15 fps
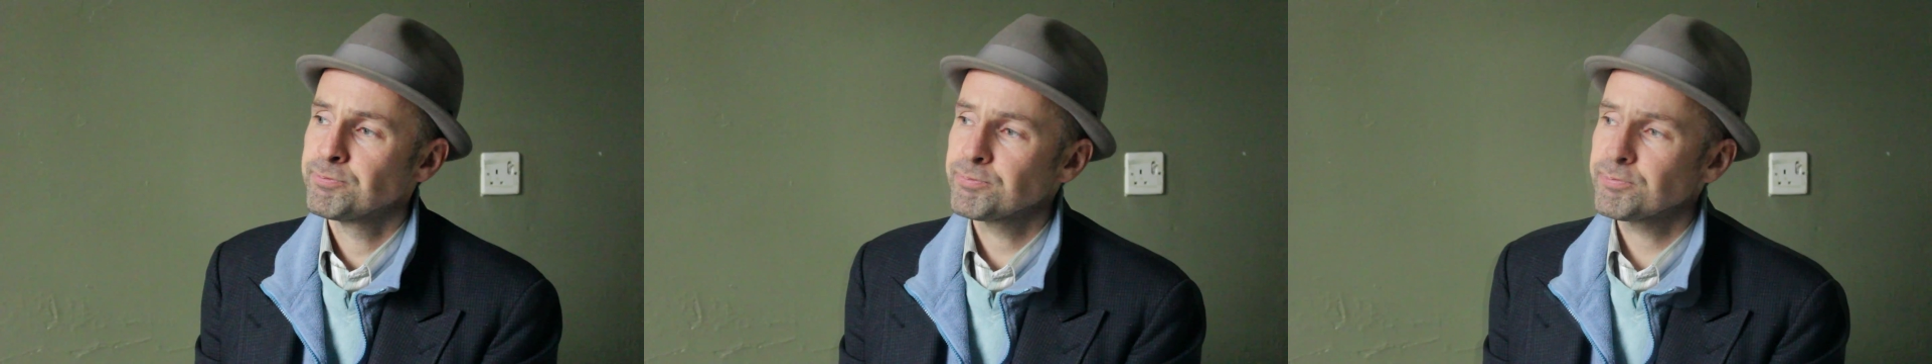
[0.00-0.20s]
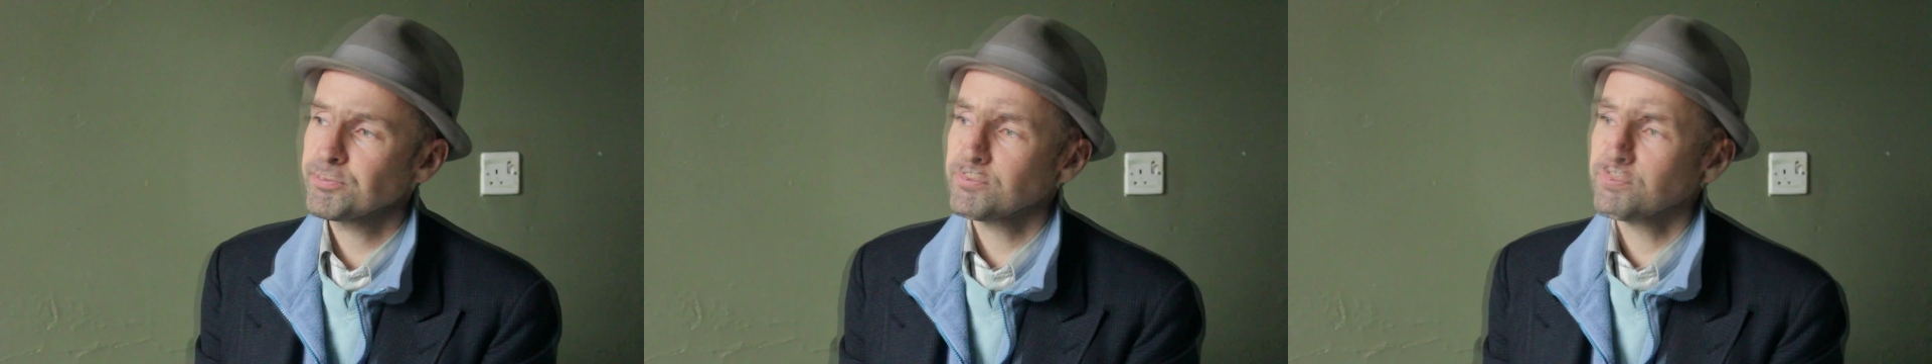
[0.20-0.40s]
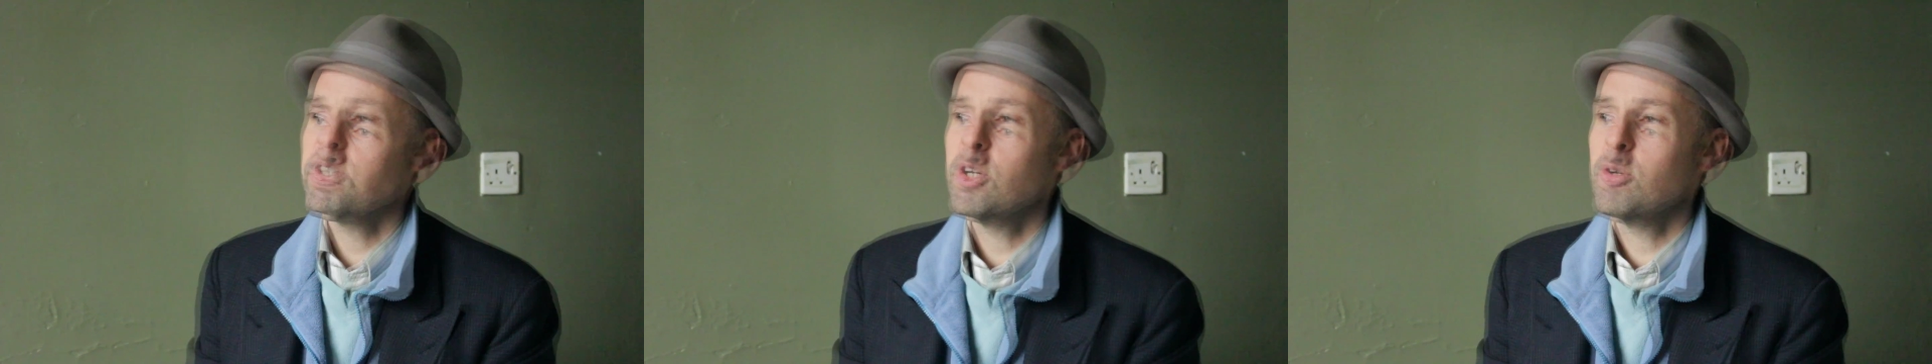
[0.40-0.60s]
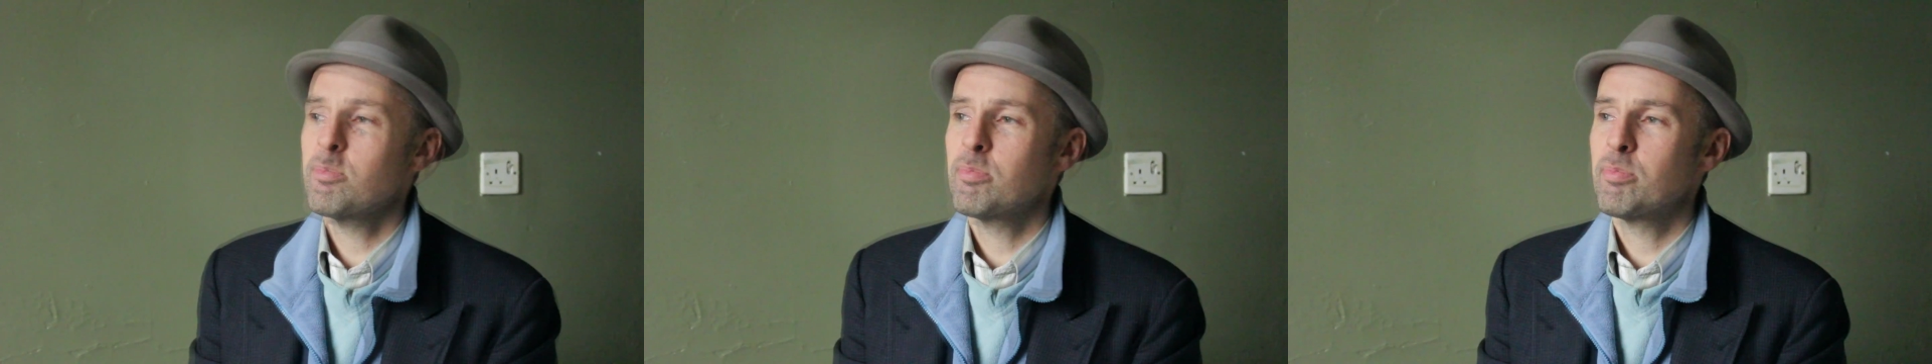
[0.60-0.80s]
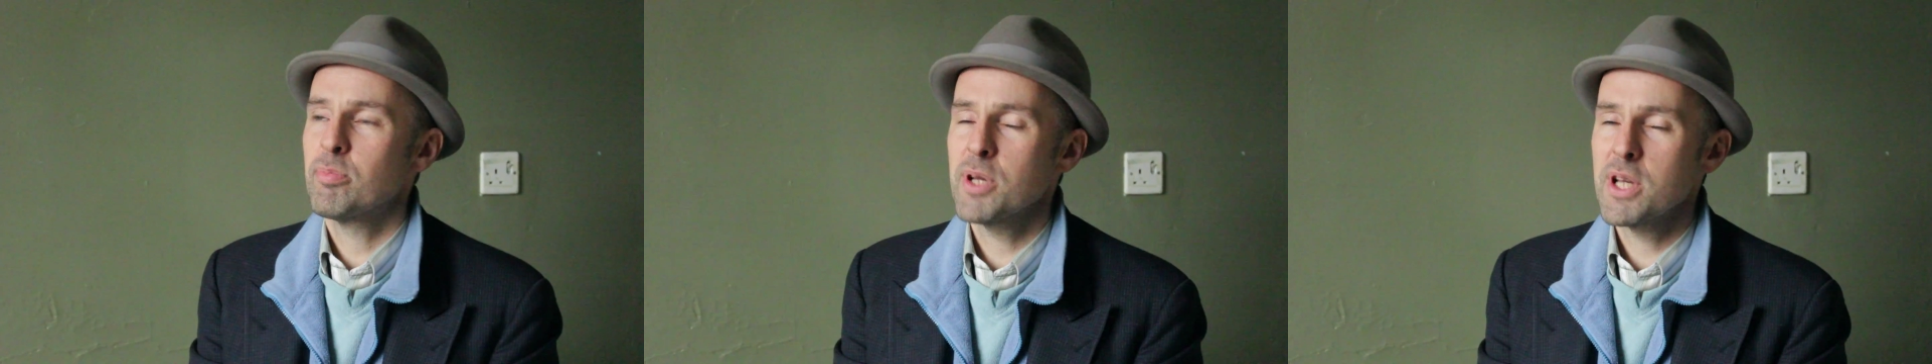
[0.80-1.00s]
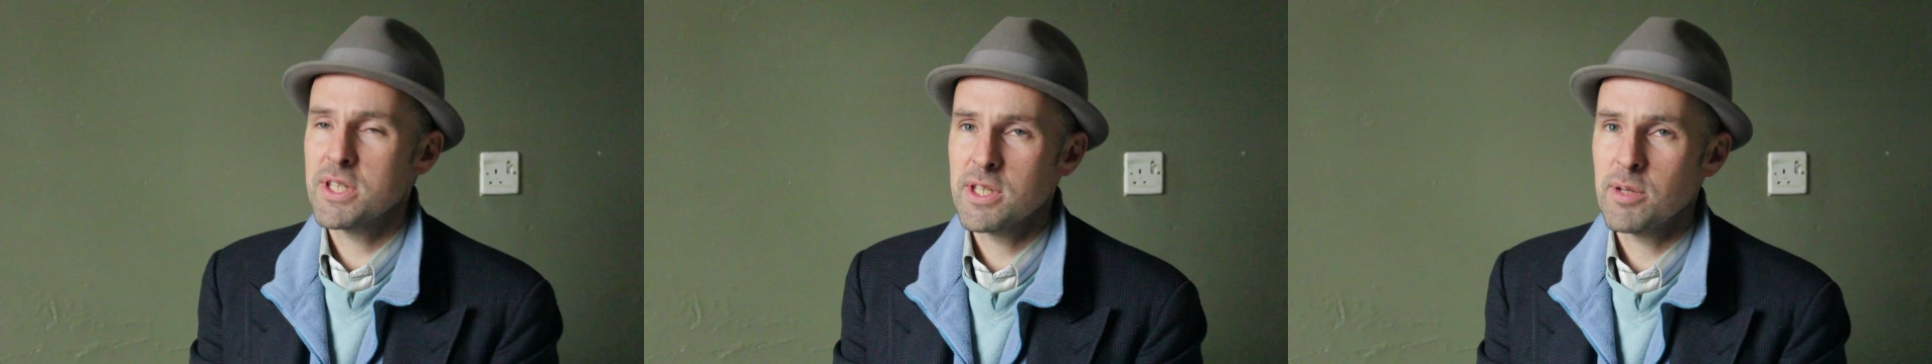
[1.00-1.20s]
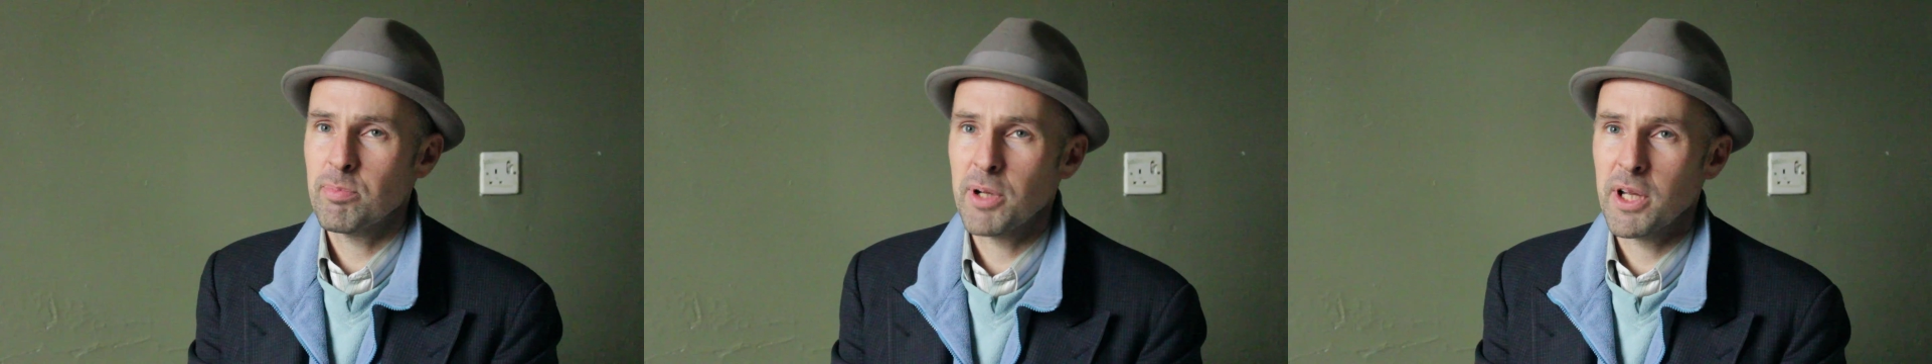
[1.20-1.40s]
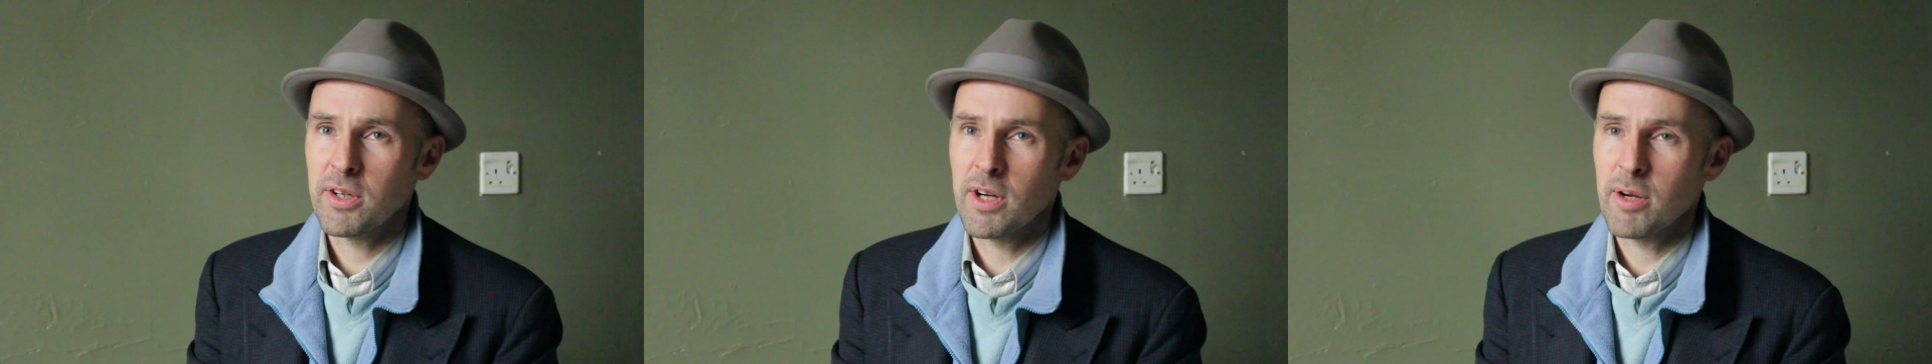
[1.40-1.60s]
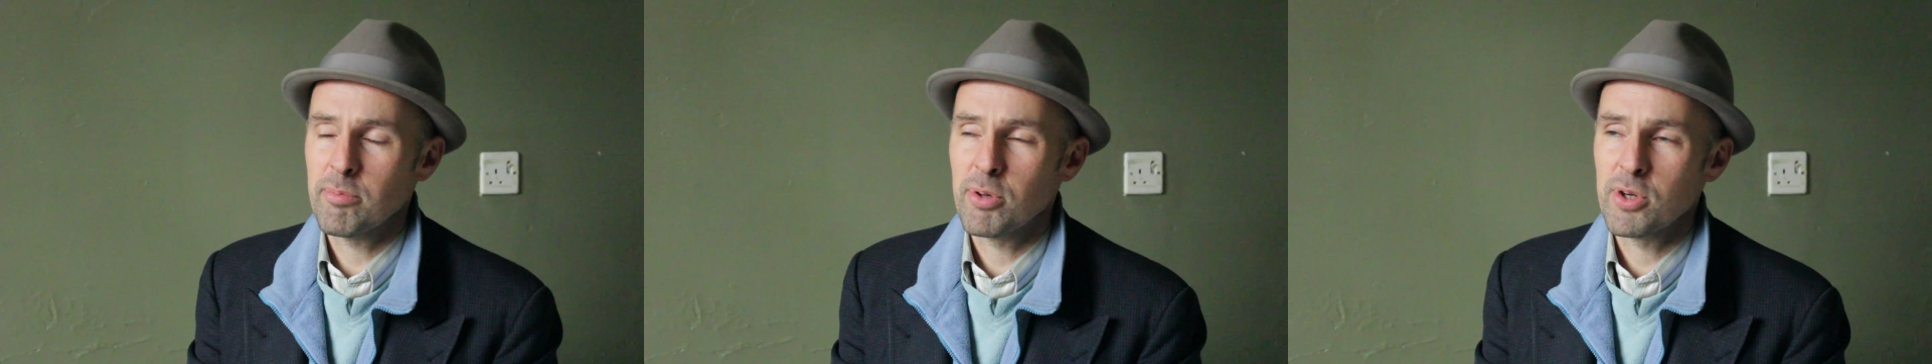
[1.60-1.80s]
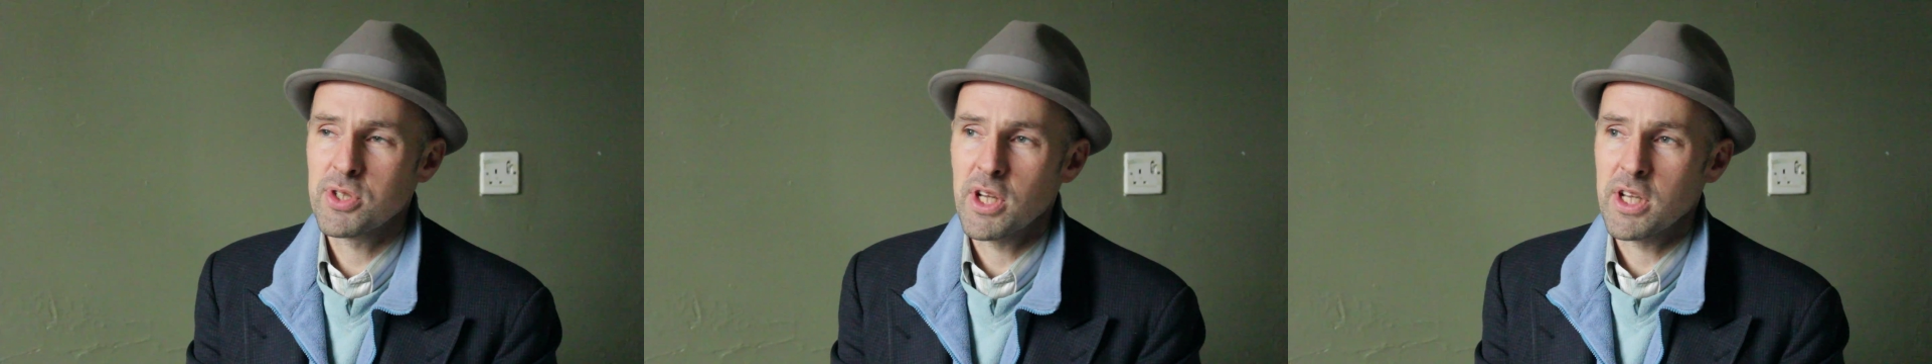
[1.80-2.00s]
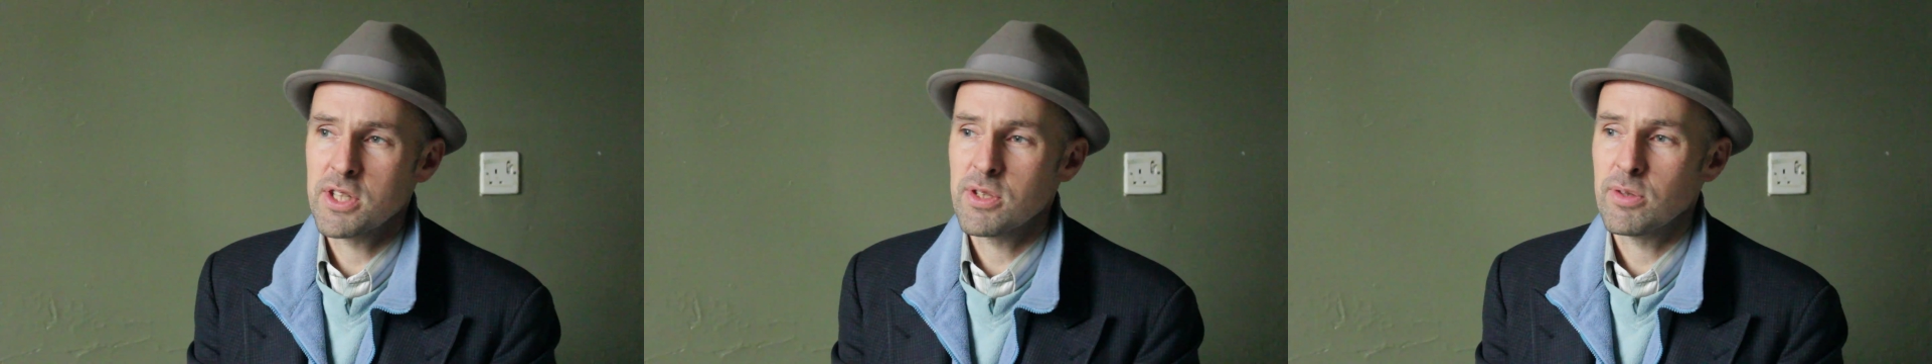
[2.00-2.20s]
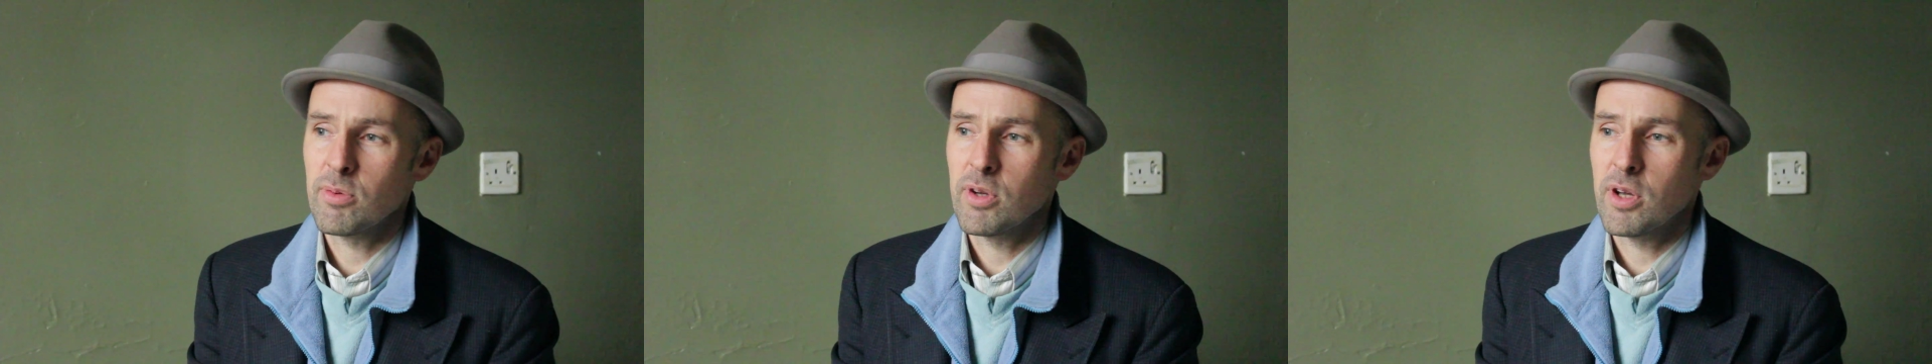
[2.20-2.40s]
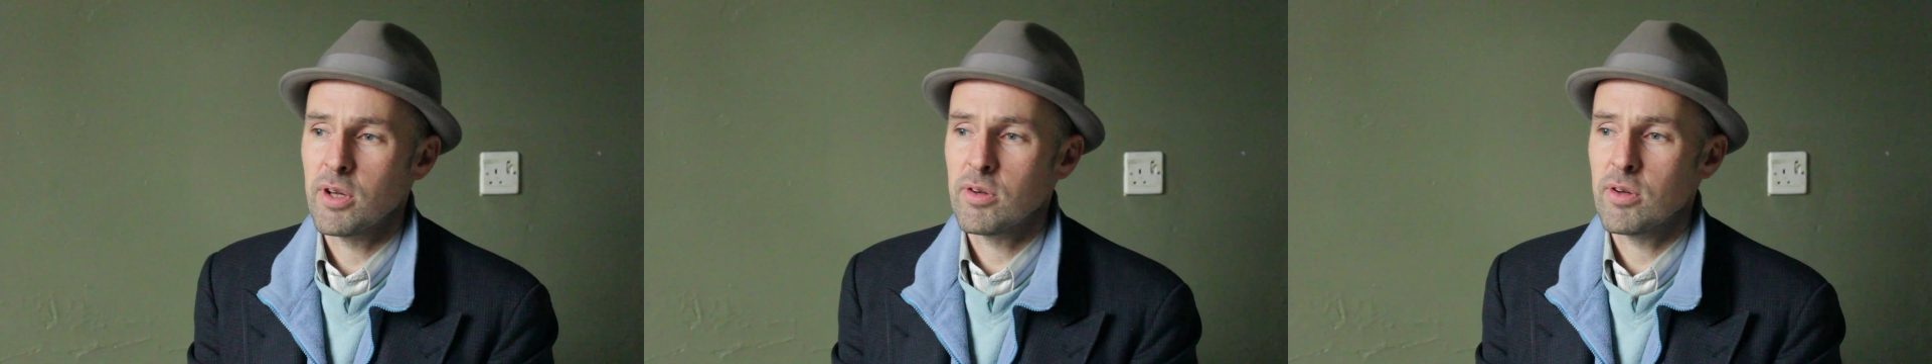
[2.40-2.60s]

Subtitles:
So BSc Playground projects